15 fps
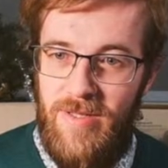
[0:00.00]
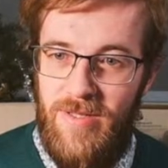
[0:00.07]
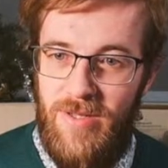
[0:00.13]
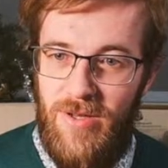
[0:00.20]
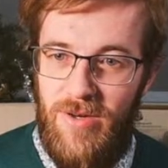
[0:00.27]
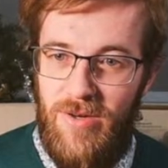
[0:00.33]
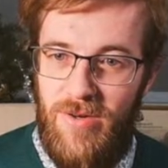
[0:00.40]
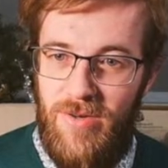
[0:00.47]

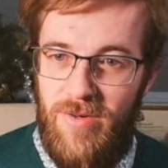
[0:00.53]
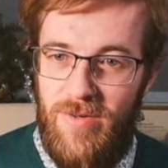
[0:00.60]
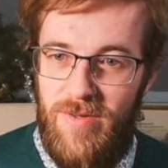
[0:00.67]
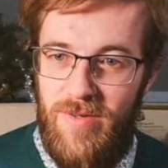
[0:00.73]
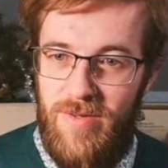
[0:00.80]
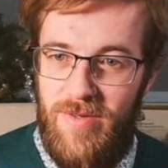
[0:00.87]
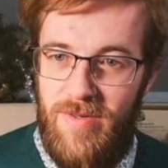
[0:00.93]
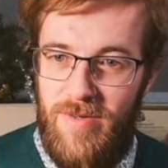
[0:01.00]
so
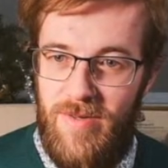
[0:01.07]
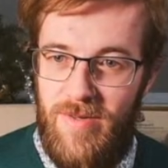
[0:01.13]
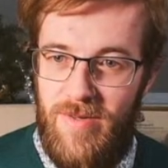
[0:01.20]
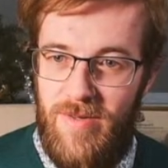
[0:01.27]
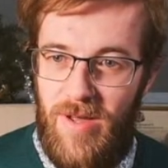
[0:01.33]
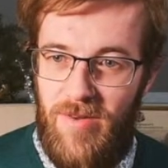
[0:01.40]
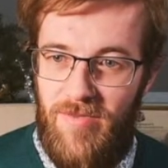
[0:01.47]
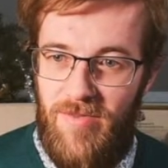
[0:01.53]

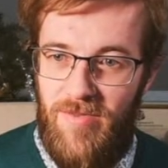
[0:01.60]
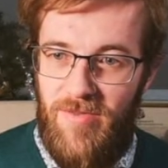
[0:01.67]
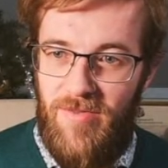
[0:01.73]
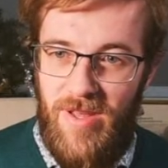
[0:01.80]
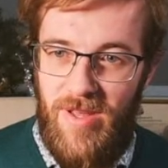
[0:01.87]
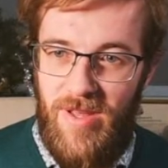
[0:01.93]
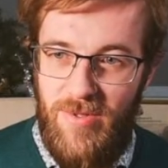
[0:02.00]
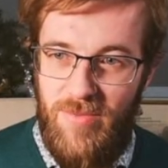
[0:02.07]
I
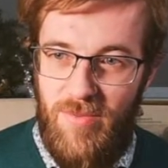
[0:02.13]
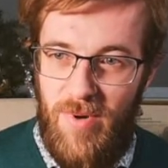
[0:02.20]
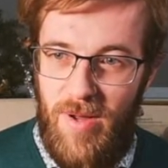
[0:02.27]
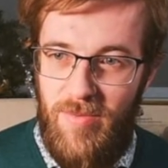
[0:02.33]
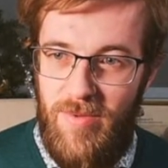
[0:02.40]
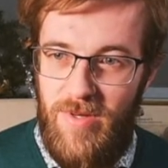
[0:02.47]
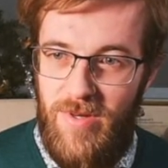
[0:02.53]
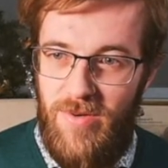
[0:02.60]
figured he was
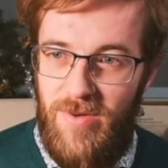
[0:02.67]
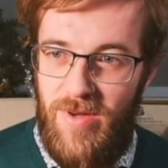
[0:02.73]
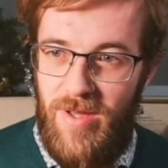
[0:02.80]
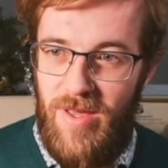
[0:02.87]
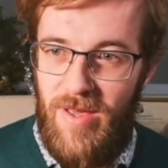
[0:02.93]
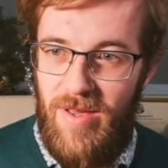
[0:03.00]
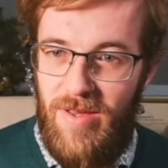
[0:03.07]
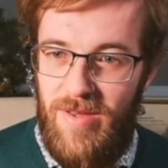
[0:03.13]
probably
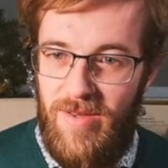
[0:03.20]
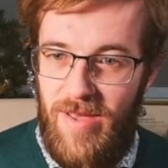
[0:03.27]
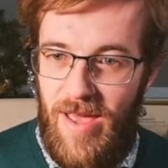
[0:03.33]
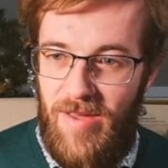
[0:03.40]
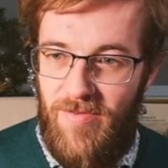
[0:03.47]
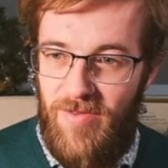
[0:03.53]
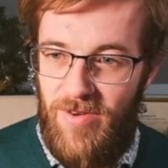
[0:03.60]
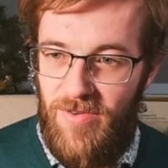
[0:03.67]
doing
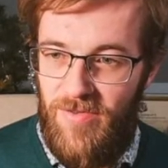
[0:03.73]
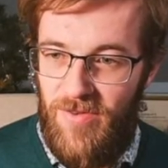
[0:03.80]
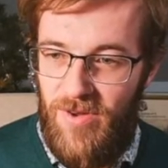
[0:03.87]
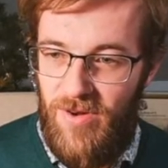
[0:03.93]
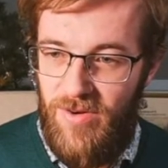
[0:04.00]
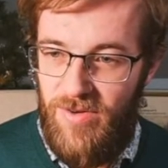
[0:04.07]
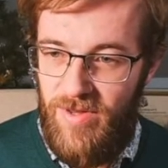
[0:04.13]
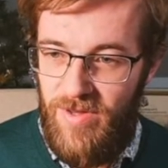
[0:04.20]
Advent of
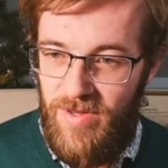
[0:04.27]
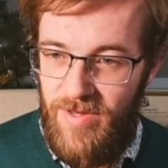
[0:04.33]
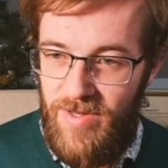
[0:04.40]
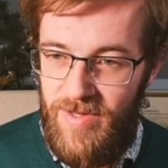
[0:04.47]
Code,